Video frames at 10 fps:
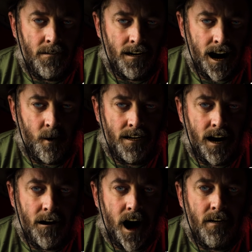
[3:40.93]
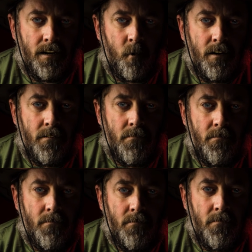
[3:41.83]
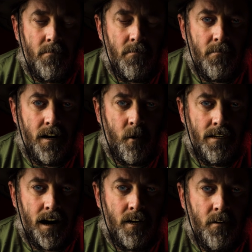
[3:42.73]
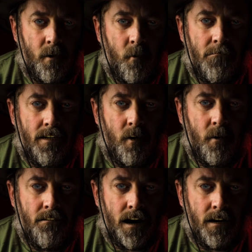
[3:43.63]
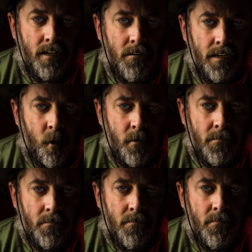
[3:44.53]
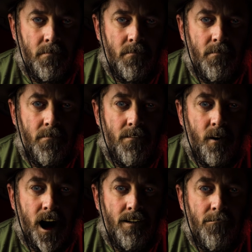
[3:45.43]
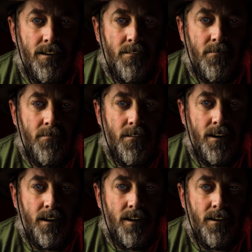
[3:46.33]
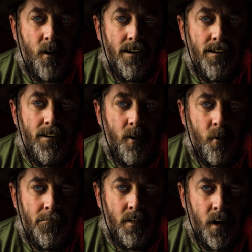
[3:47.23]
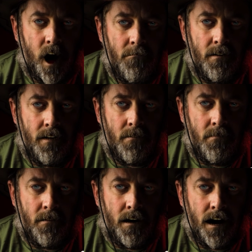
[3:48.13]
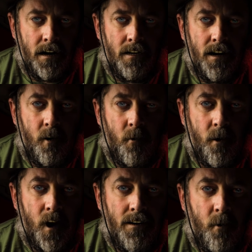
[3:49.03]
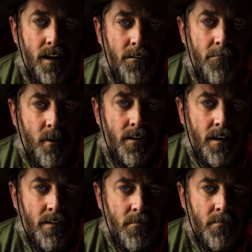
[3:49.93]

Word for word: They would come unglued. The reaction would be swift and severe. Trust me, the guillotines would be sharpened, and heads would roll with impunity.